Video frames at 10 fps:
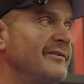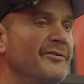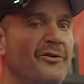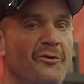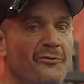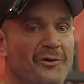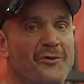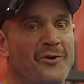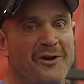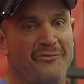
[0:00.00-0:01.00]

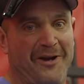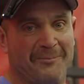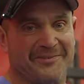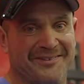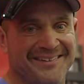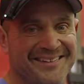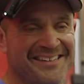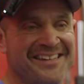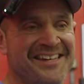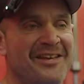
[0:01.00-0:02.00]
No weird reps.
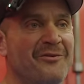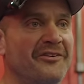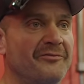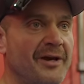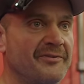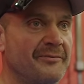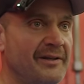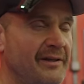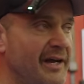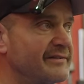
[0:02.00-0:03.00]
We want the reps to
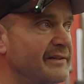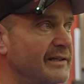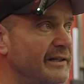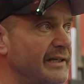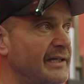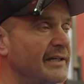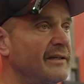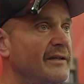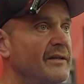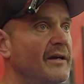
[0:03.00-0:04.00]
be nice and clean.
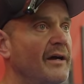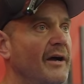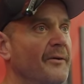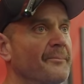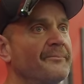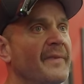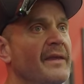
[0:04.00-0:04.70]
In